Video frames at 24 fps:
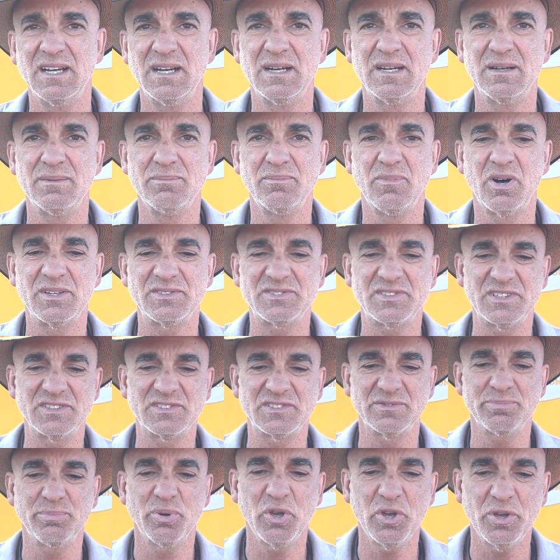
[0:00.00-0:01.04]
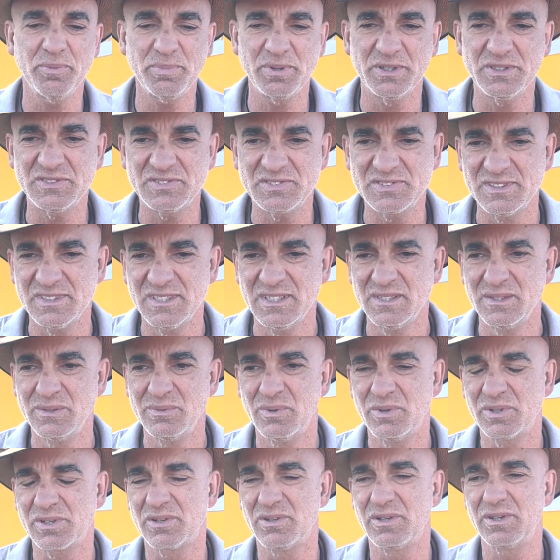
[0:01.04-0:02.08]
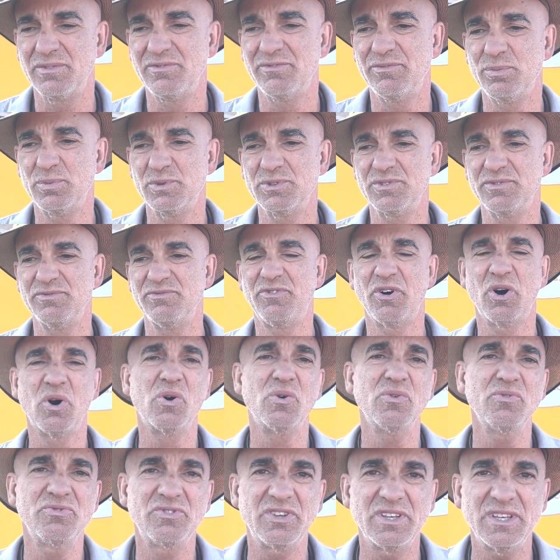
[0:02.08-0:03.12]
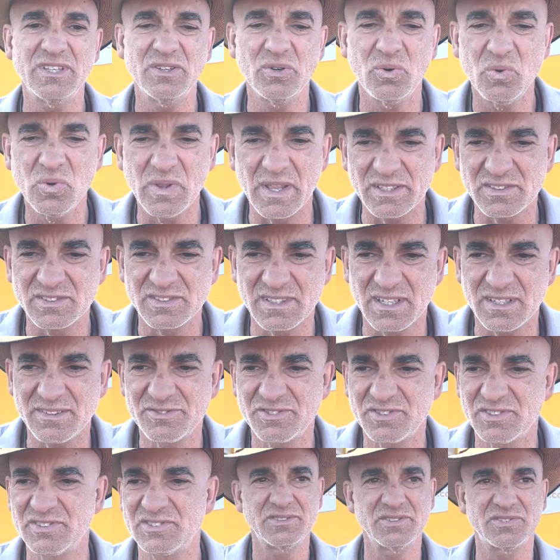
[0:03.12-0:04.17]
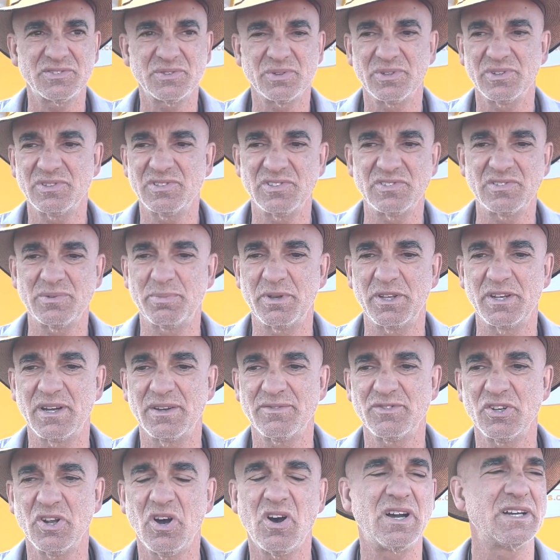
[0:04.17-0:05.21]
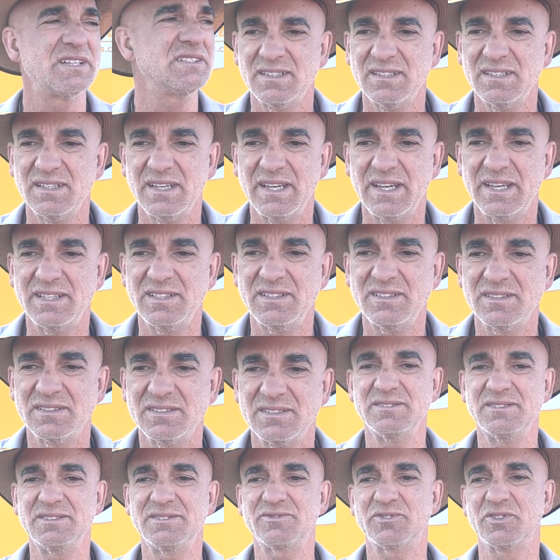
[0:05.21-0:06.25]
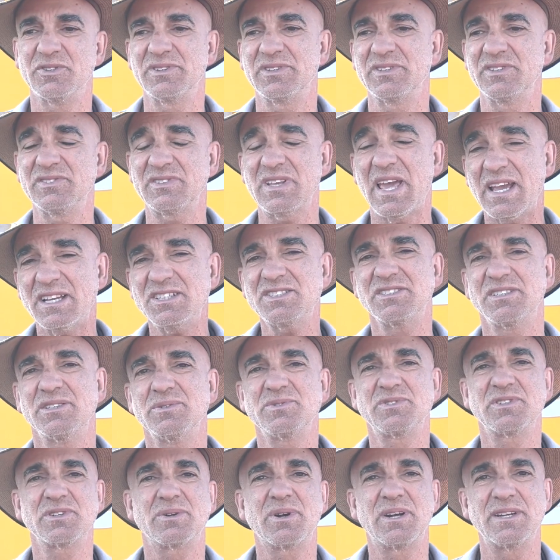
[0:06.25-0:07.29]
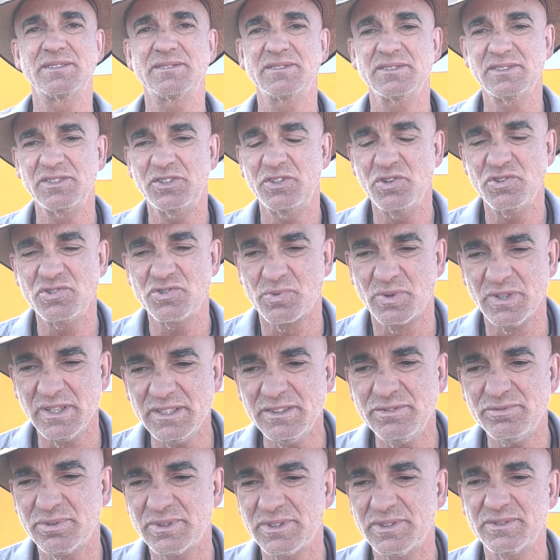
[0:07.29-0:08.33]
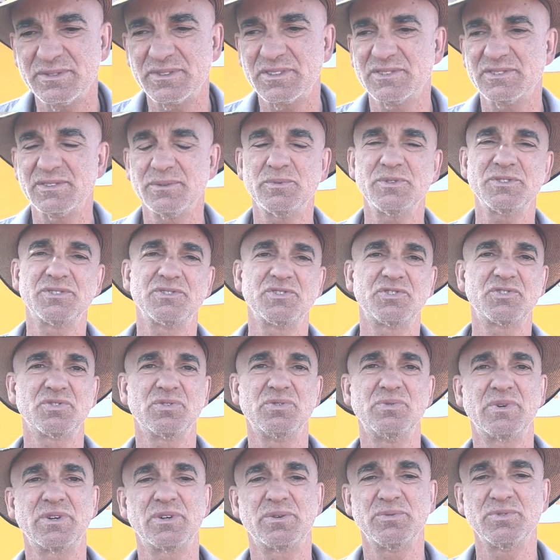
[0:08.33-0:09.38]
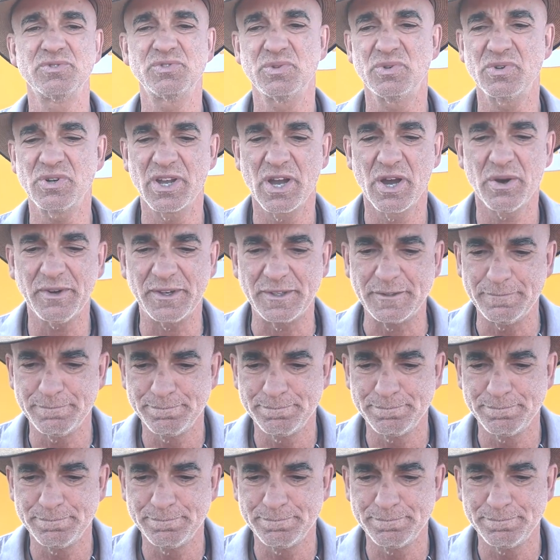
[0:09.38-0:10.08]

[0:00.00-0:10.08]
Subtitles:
my sense of purpose, what I was involved in, all that stuff just sort of disappeared overnight. And you've got this, actually there was a huge relief with it because I wasn't sure where it was all going.